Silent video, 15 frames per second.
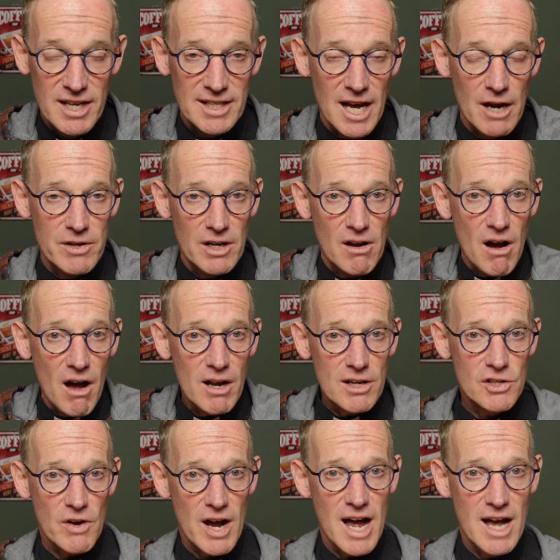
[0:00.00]
Now you
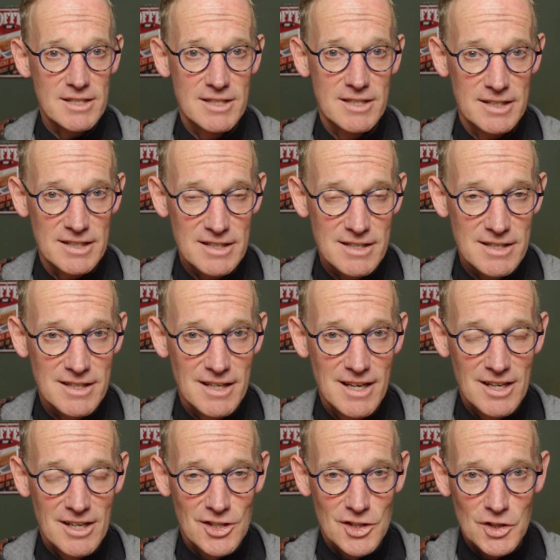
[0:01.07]
contrast this
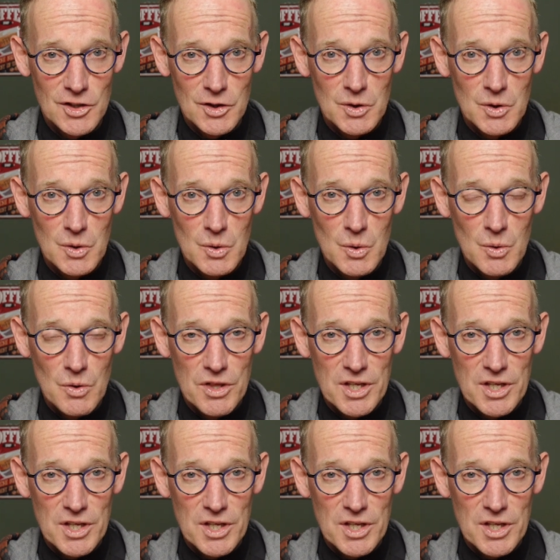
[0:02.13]
to